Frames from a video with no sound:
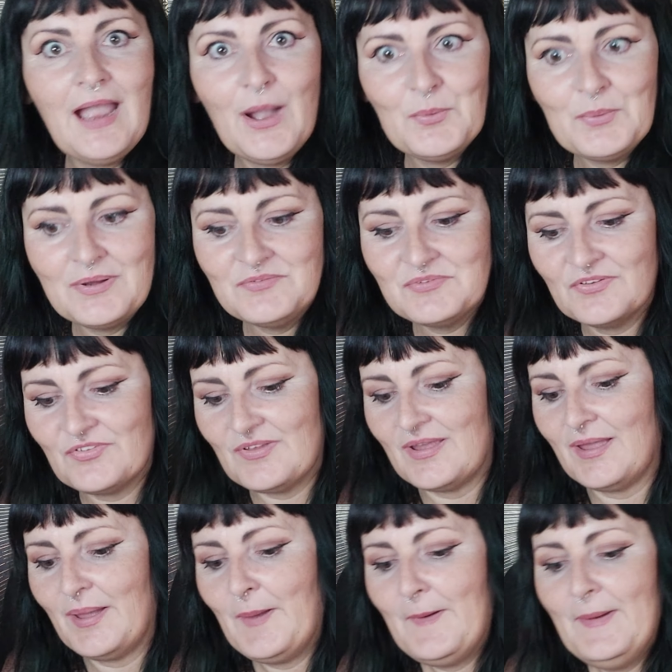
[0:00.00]
How
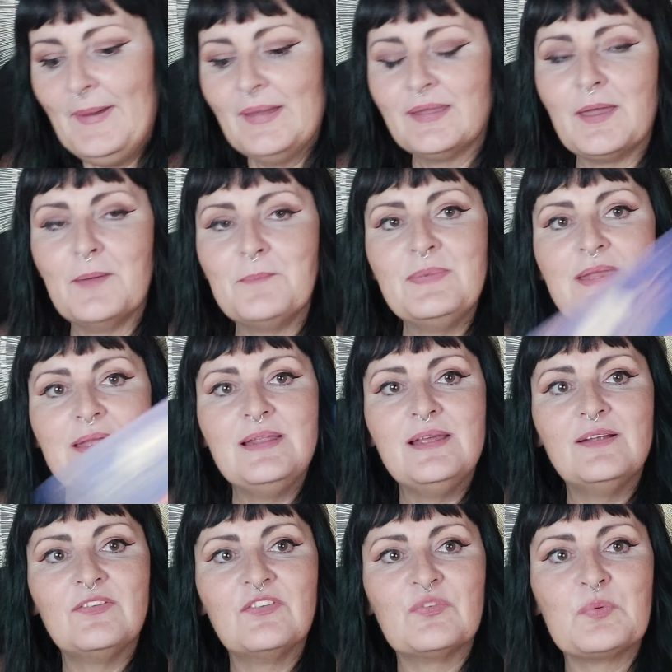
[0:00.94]
interesting.
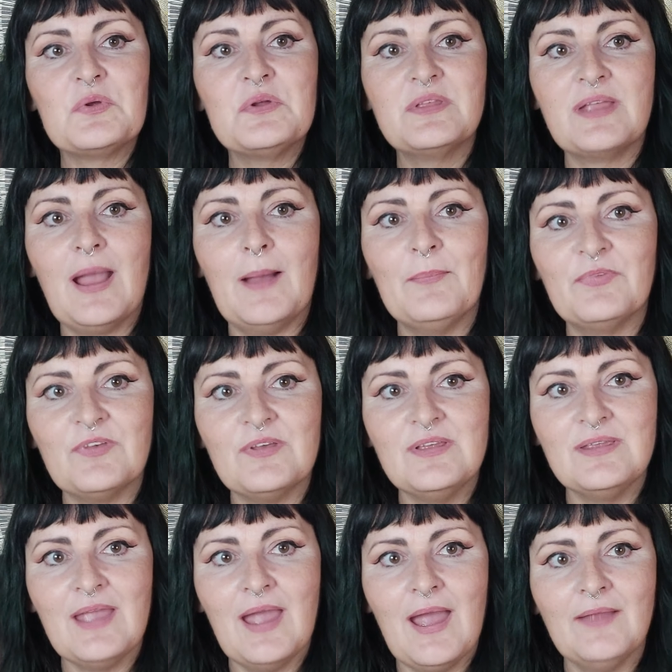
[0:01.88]
Chameleon spirit comes
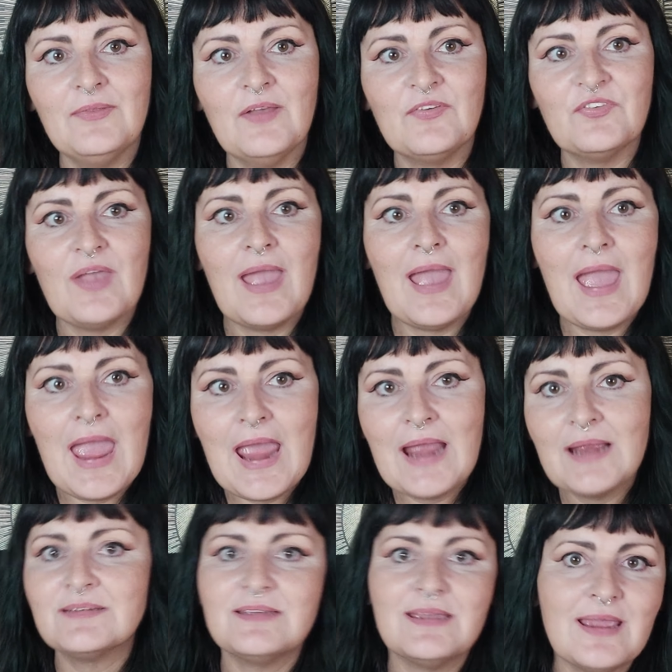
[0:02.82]
in here and they say,
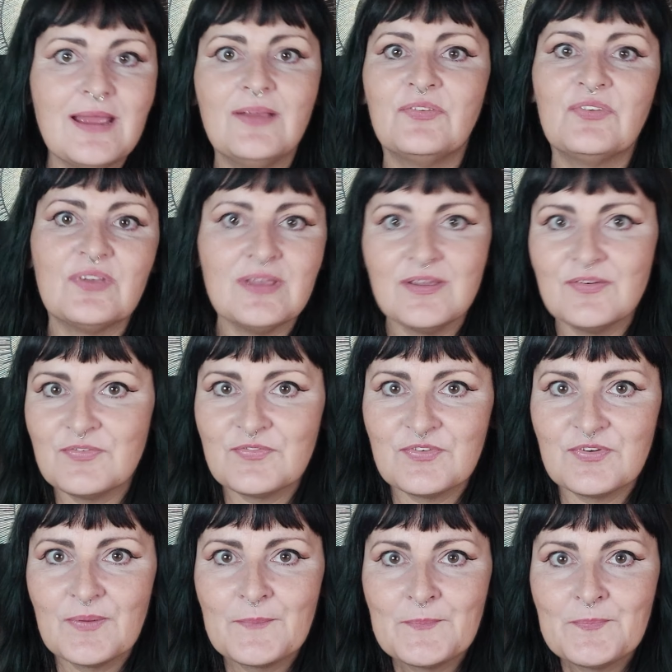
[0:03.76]
act as if
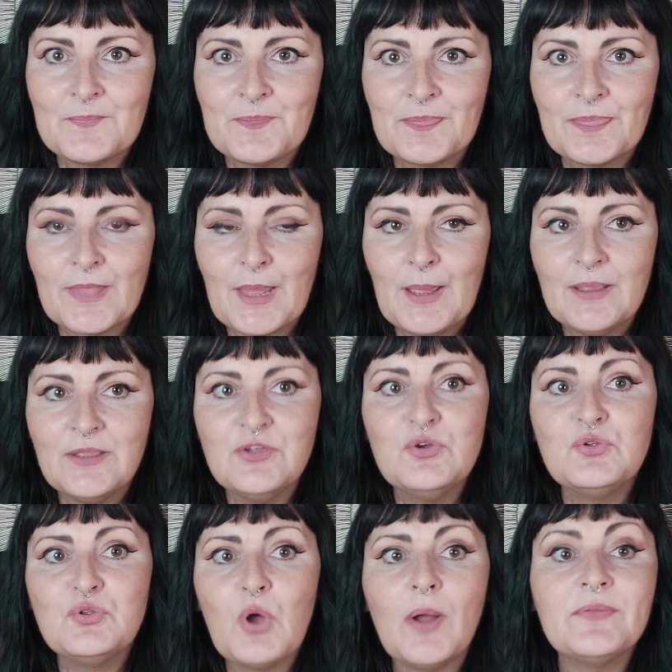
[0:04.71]

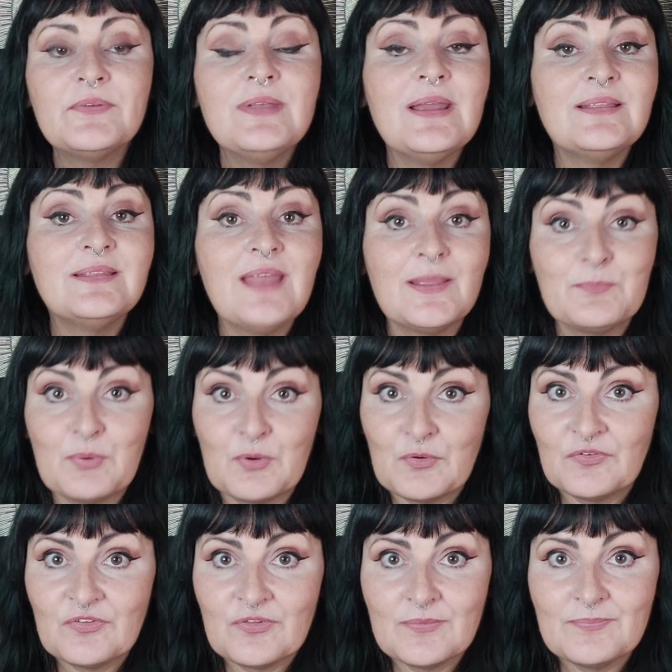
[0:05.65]
you're not yet that
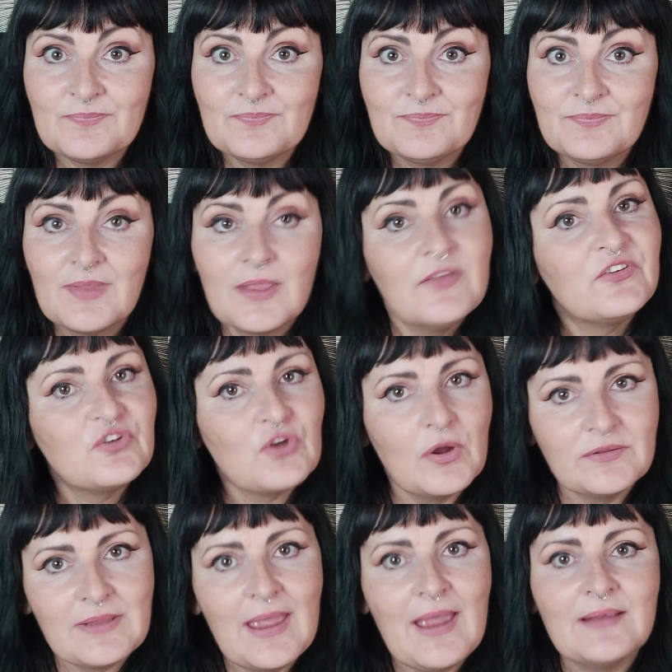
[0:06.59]
person.
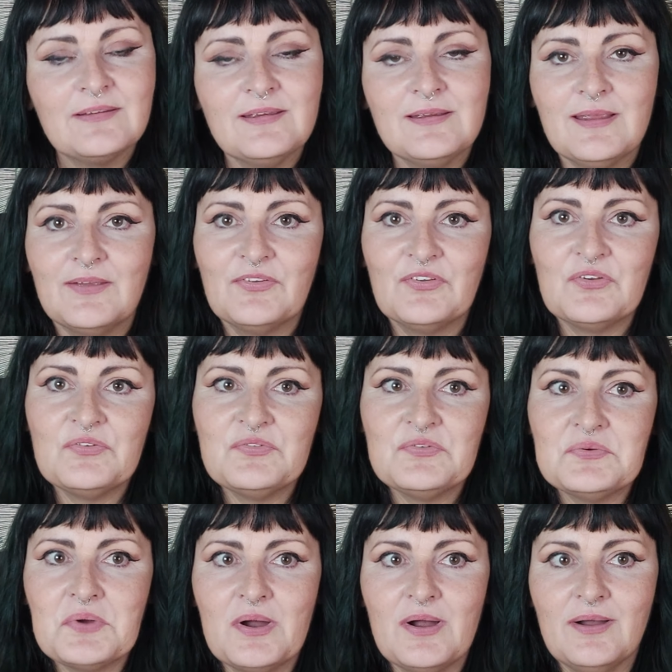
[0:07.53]
Start acting as if
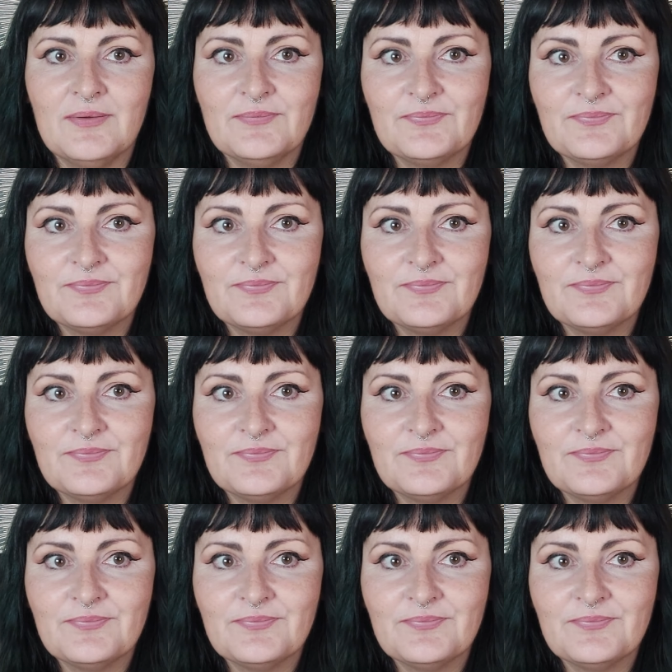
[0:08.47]
you are.